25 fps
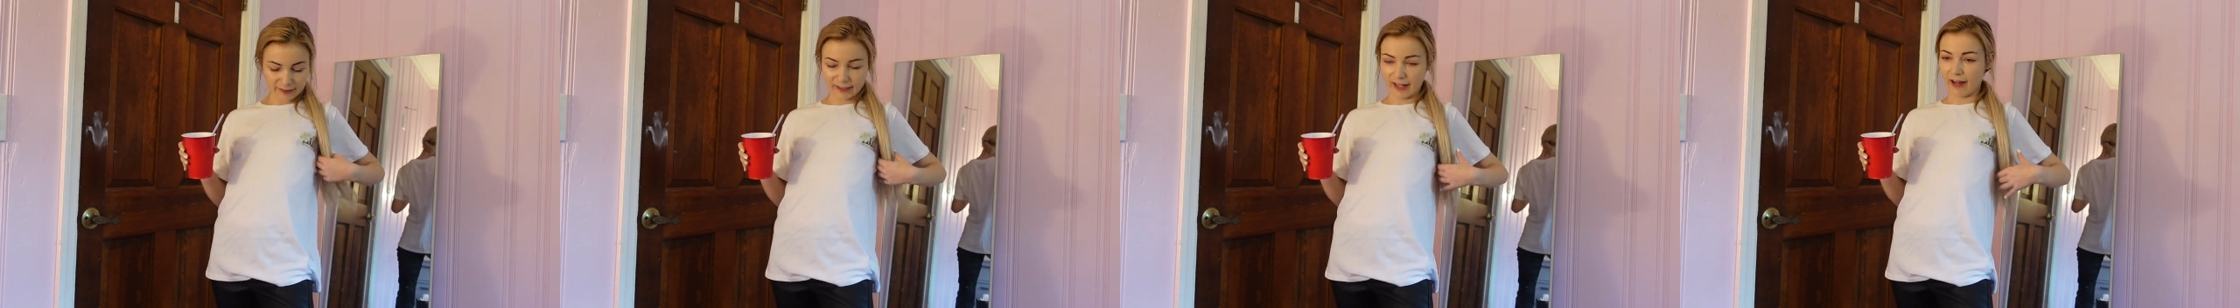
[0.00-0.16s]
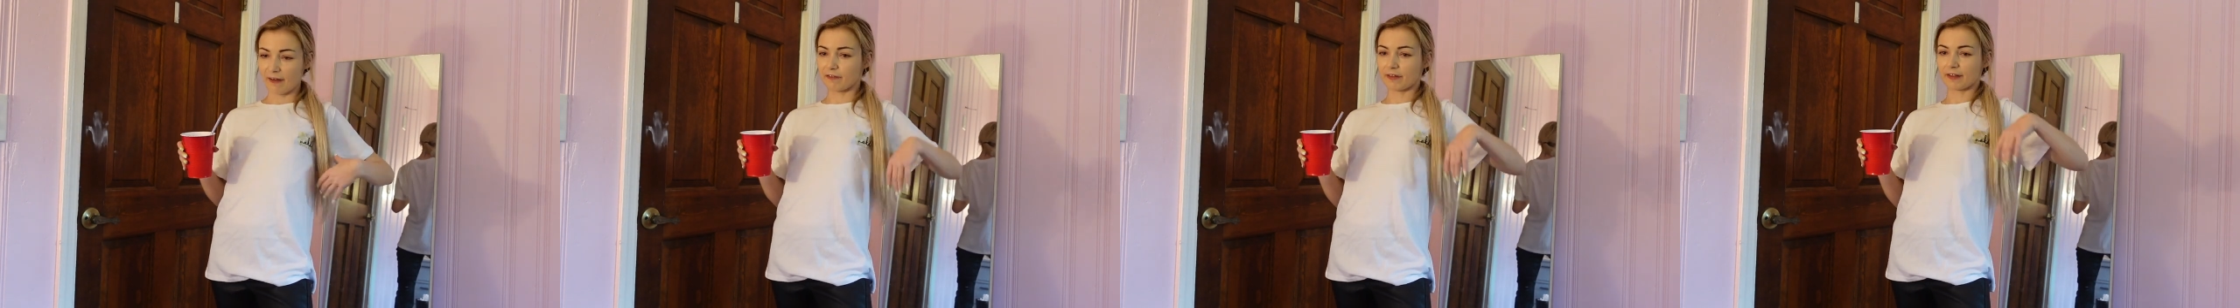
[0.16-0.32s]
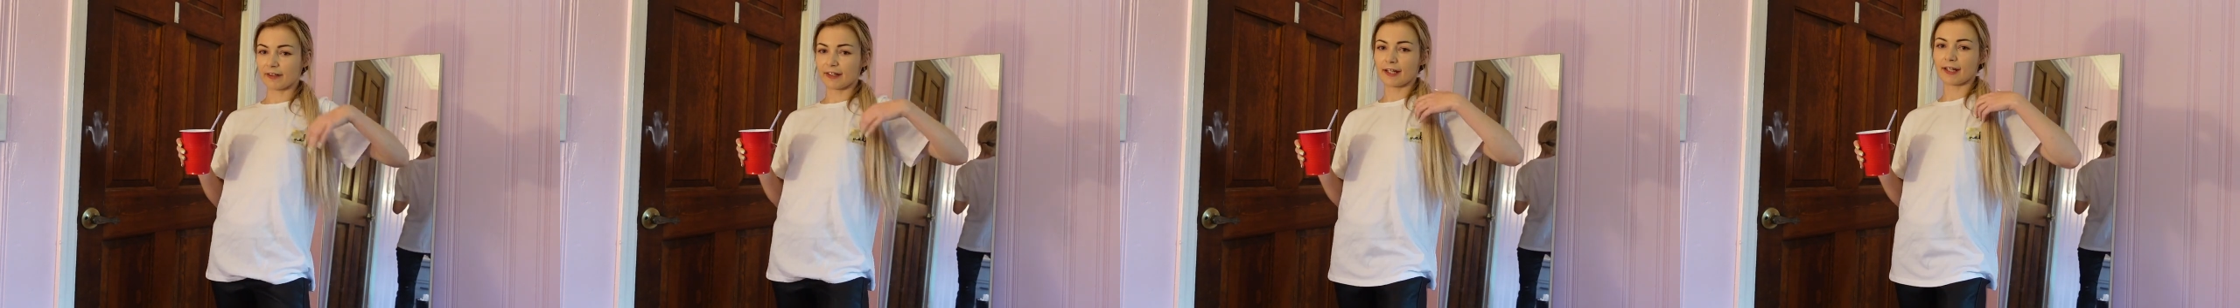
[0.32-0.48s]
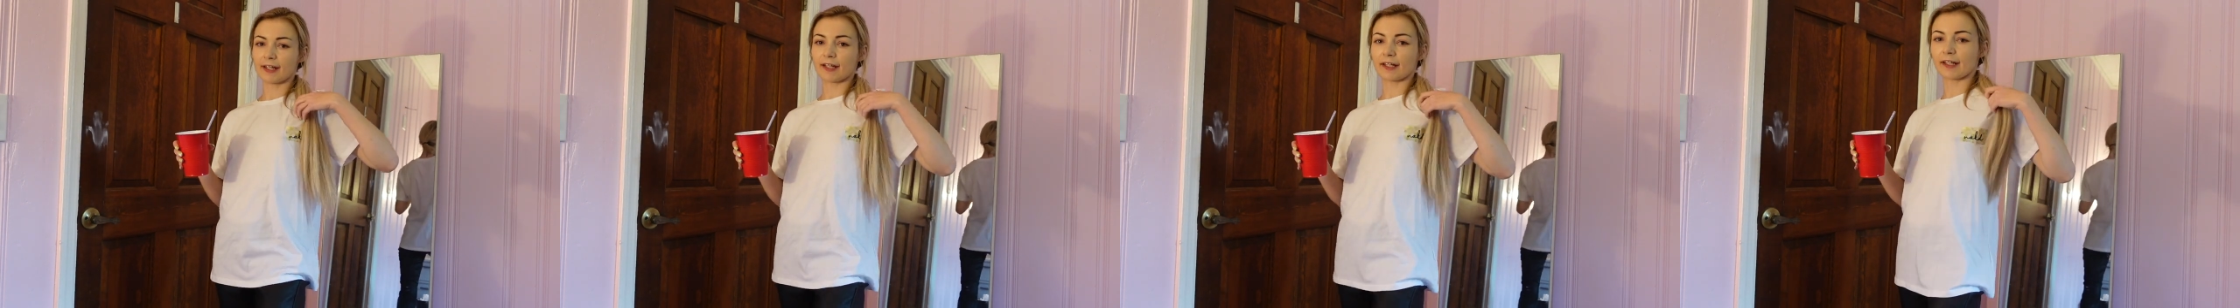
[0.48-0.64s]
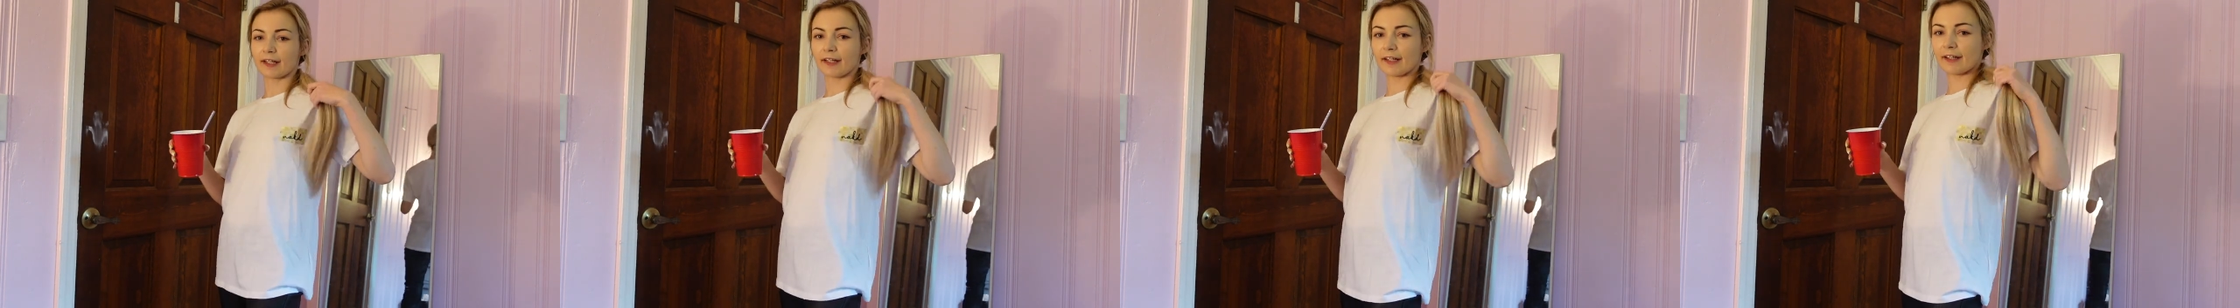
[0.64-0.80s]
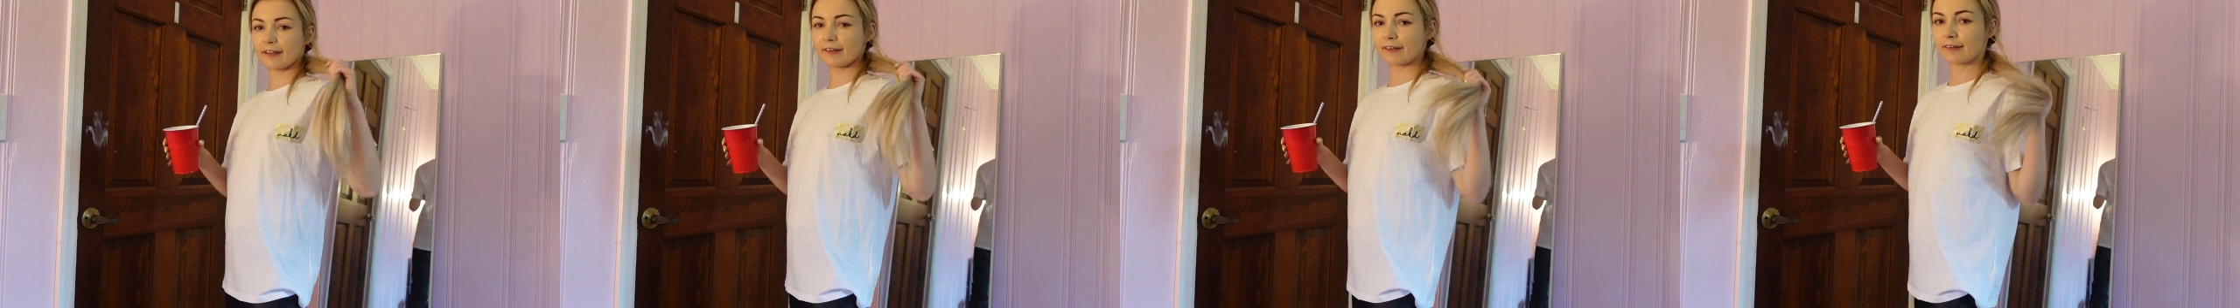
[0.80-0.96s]
have make naked
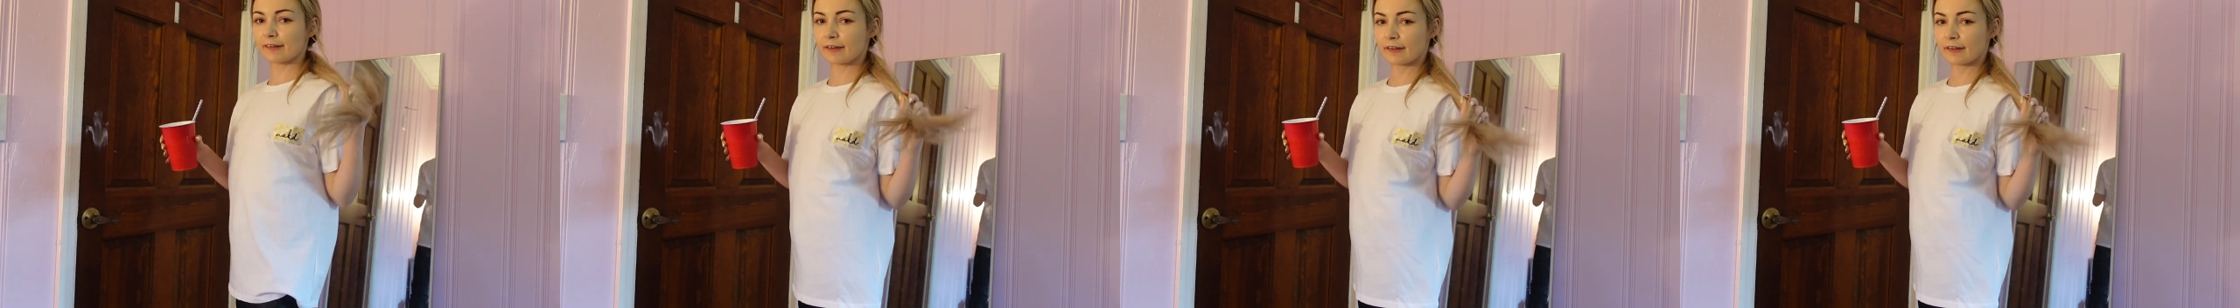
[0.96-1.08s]
in it.